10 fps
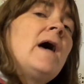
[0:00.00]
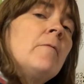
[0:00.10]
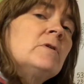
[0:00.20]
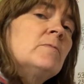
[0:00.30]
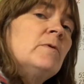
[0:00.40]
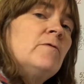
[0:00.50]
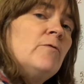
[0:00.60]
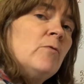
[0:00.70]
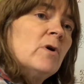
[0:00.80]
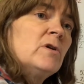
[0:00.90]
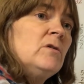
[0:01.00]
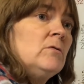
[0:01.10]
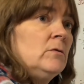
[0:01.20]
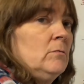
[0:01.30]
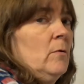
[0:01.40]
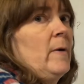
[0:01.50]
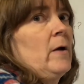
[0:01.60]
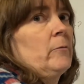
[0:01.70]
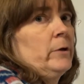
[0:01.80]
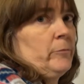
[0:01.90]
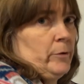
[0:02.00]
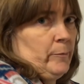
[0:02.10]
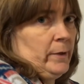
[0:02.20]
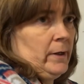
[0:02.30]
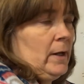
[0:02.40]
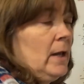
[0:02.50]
that was before you knew about regrouping.